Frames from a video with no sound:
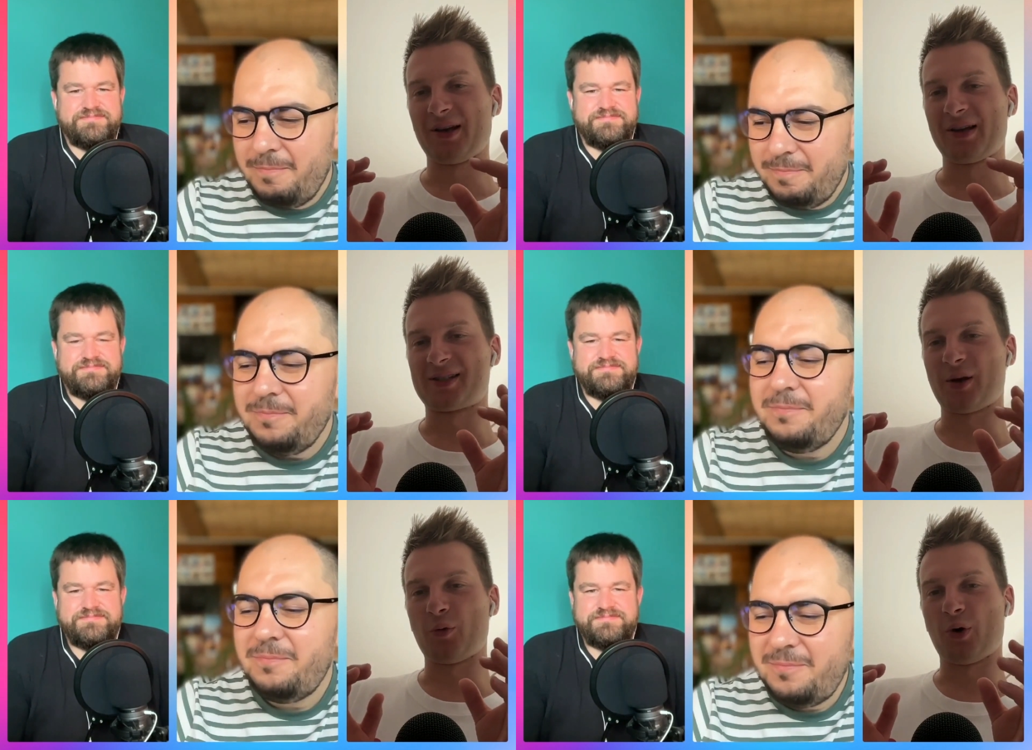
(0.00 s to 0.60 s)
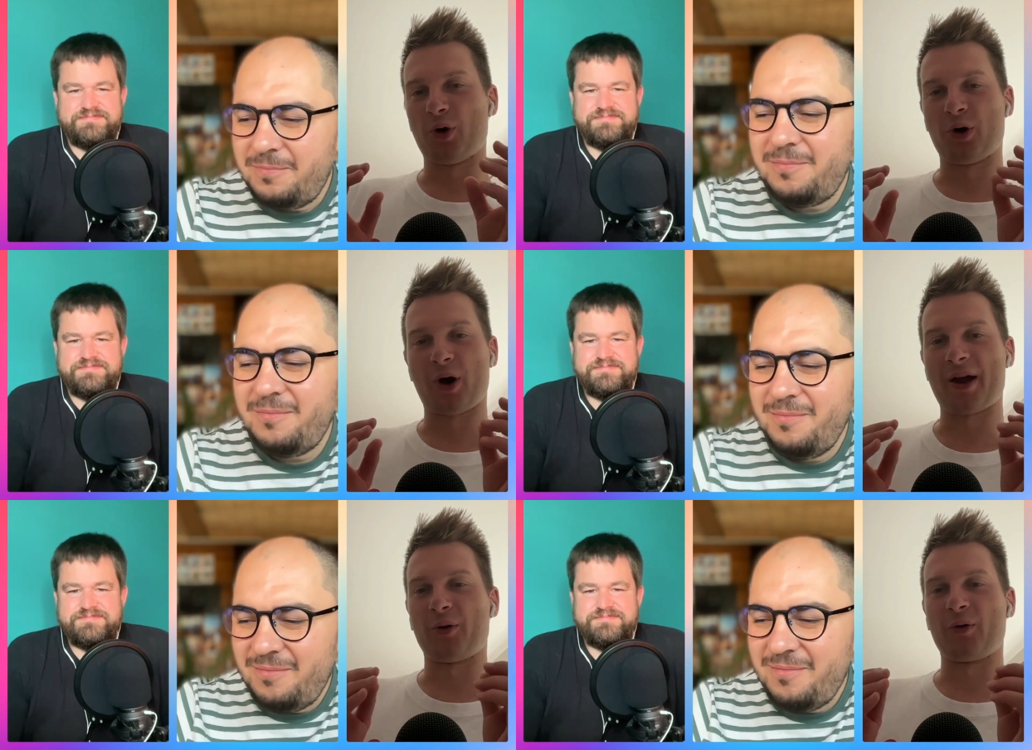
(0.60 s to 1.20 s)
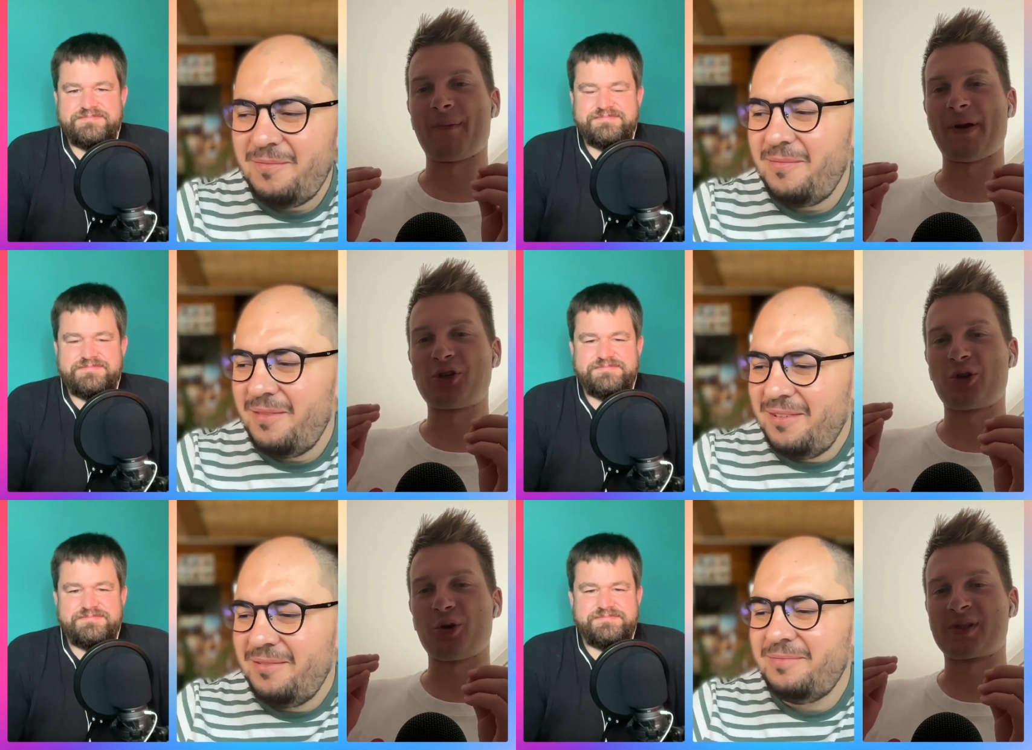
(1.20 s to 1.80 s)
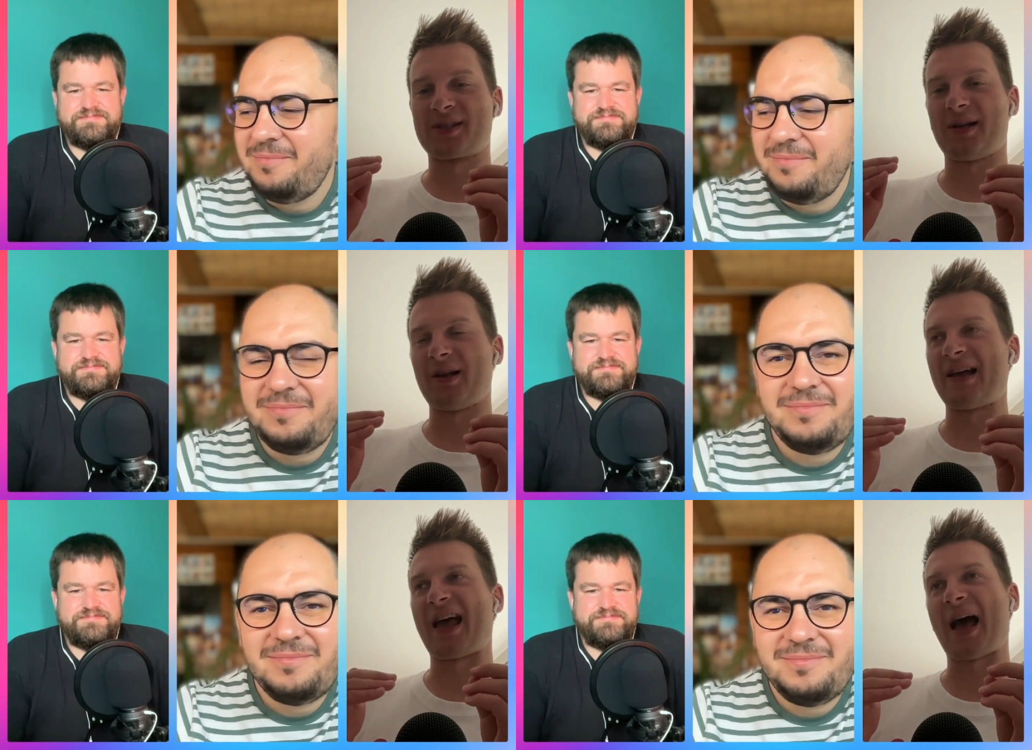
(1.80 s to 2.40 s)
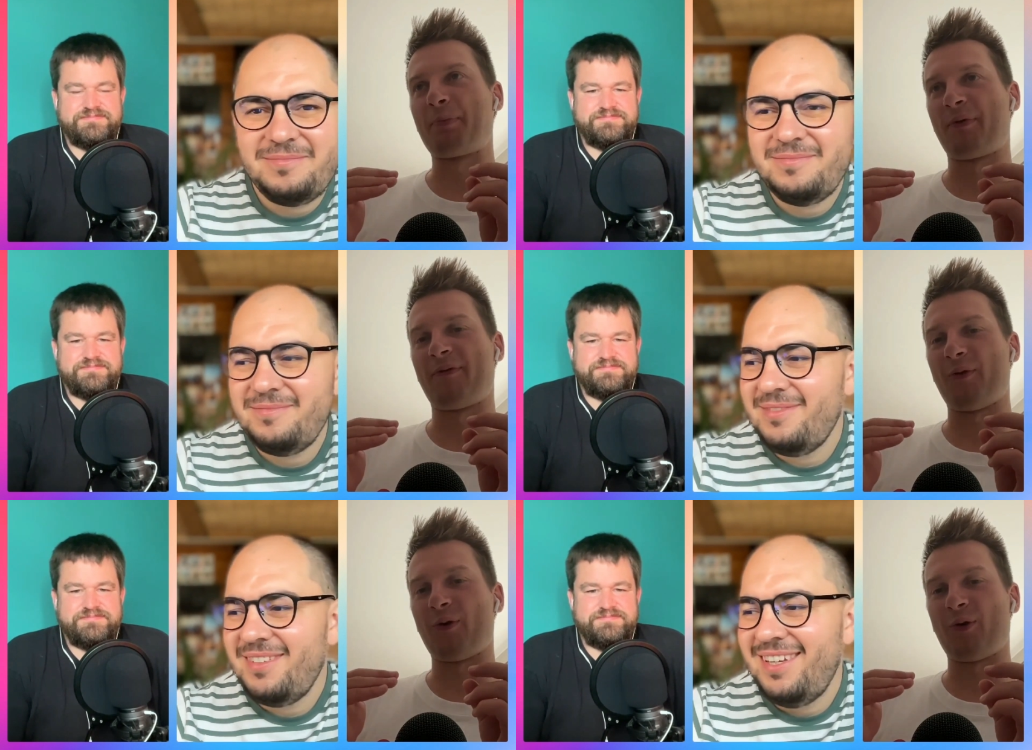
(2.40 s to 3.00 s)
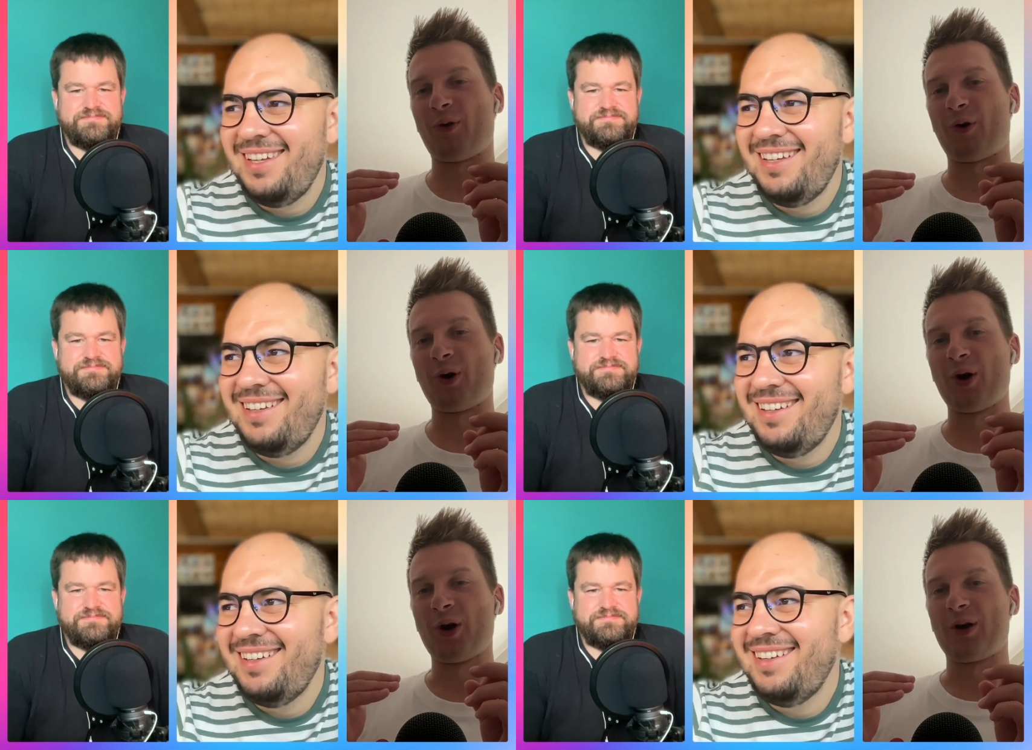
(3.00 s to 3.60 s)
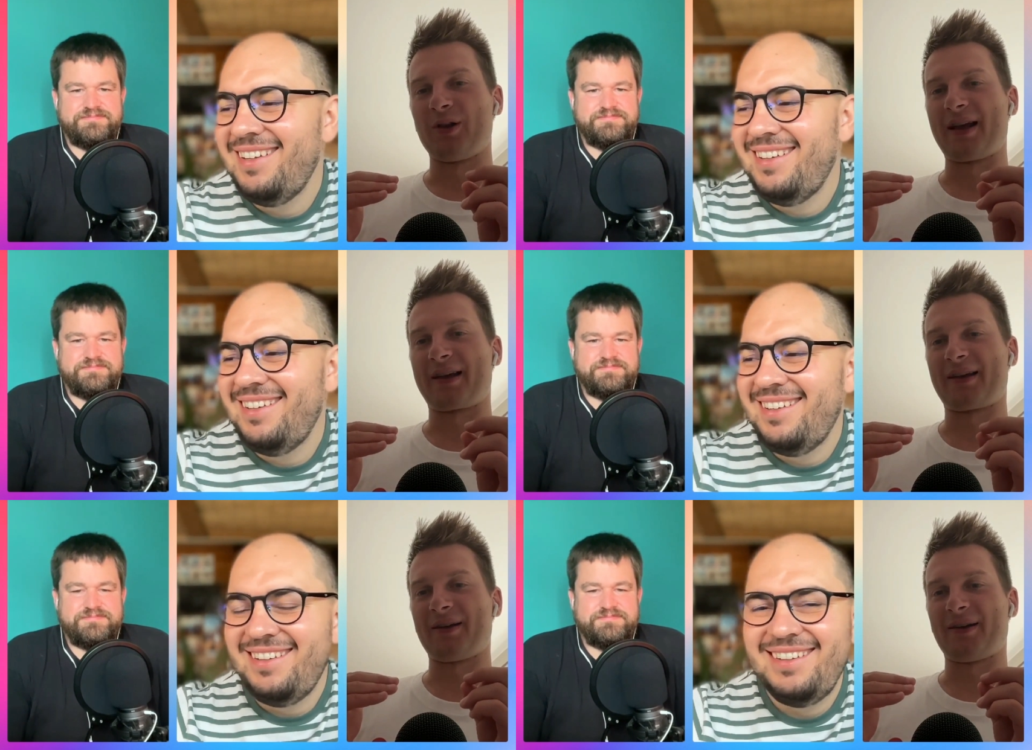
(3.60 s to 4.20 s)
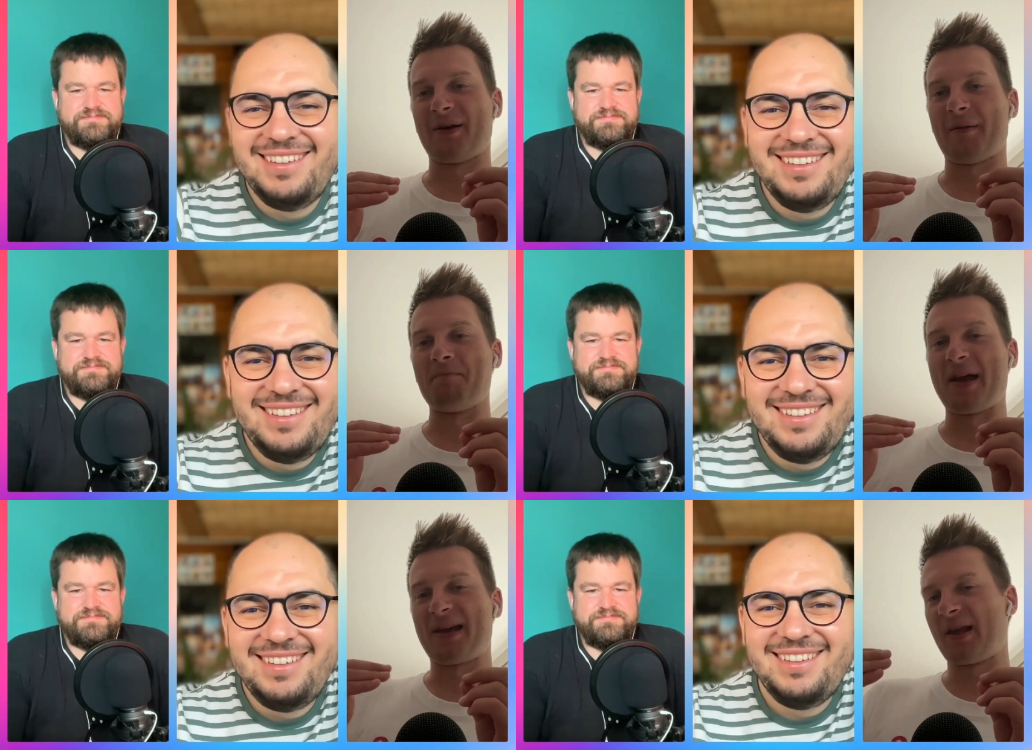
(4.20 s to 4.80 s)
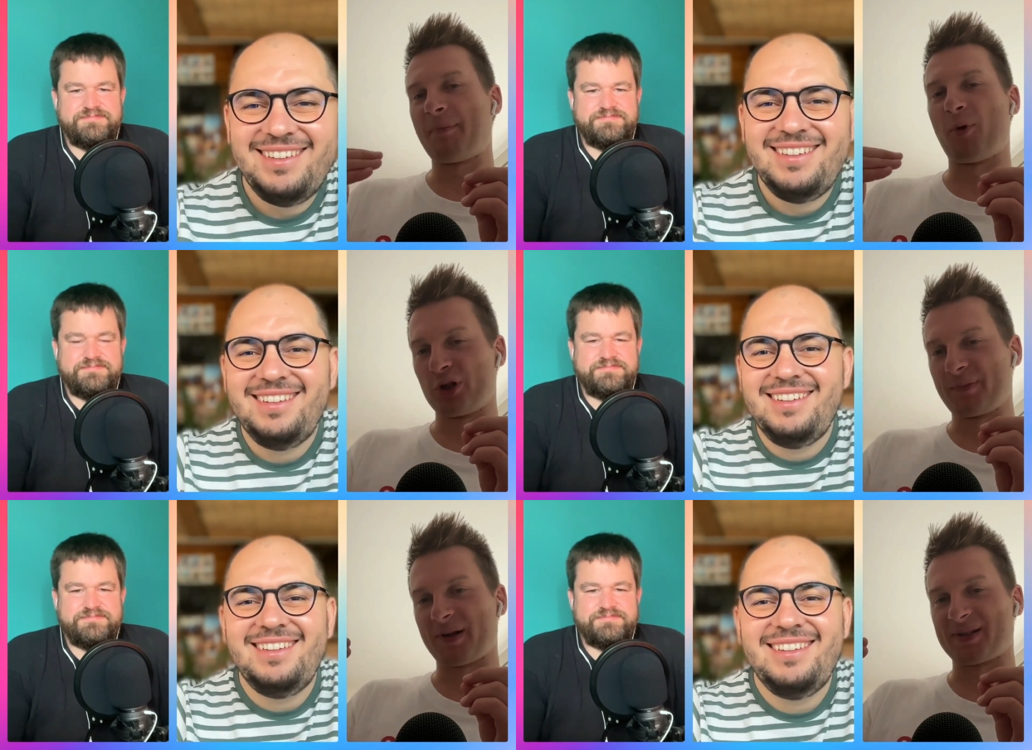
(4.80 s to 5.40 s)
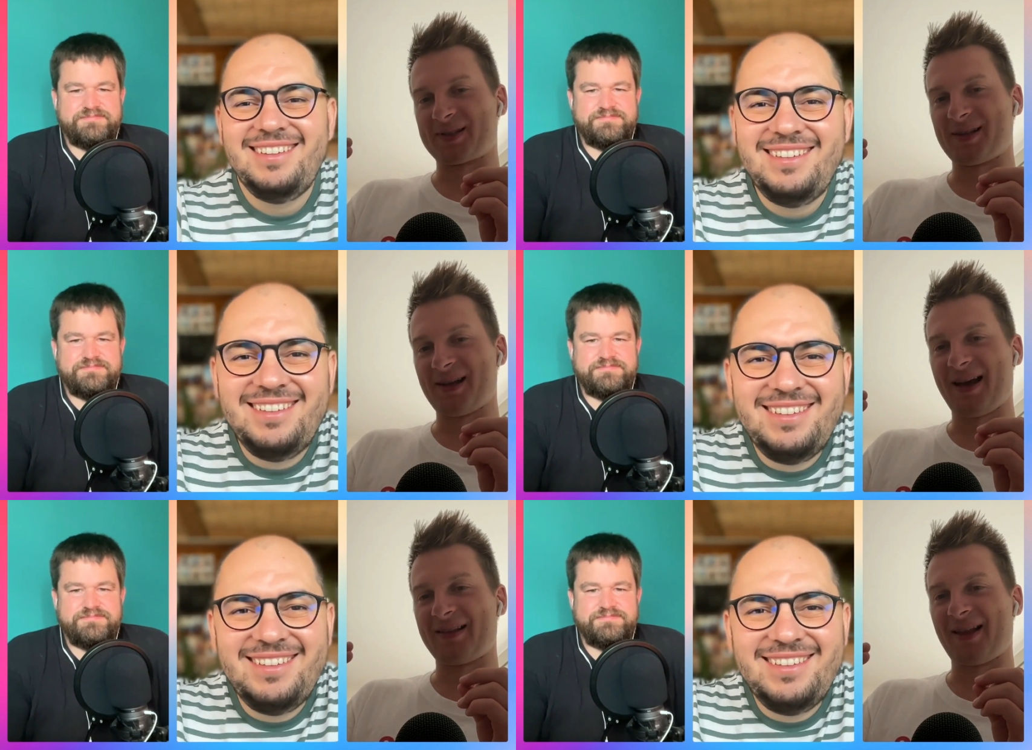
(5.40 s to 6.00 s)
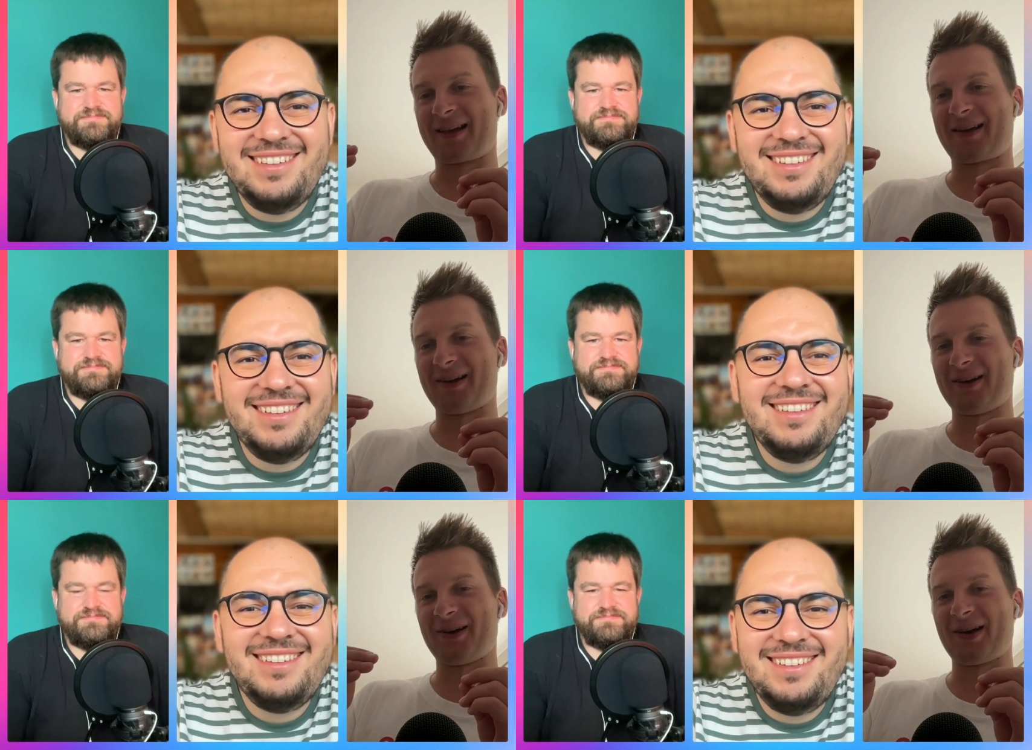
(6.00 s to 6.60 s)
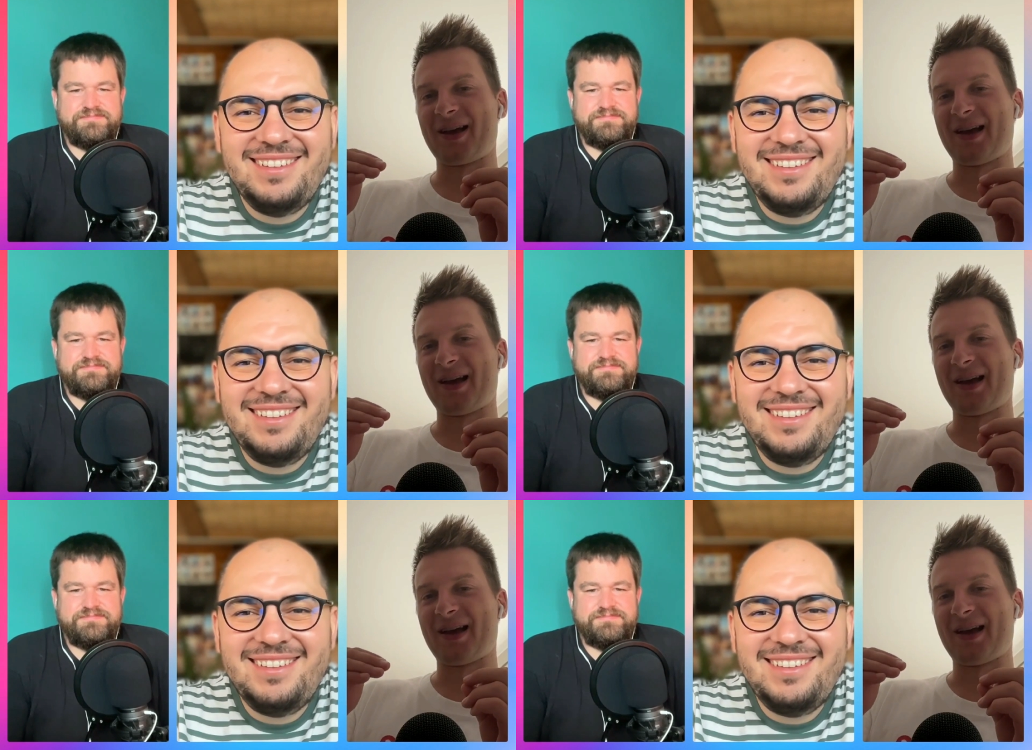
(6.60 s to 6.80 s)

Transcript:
Speaker 1: So uh, I know, imagine you sell an app for like uh, making appointments and like. Uh,